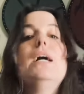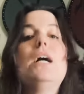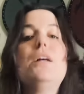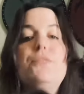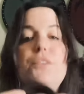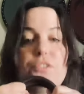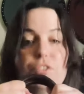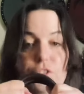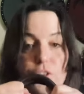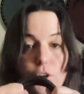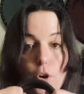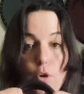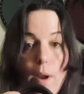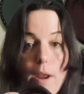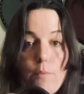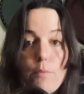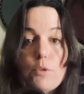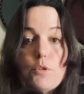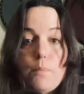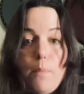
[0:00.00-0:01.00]
This is a
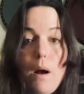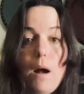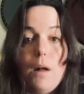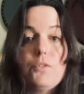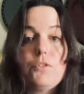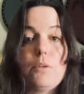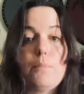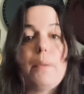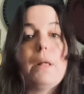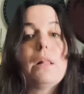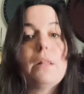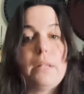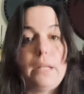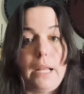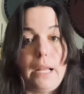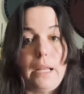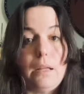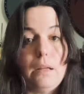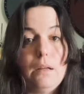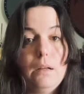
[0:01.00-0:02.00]
great
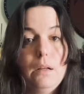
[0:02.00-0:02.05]
responsibility.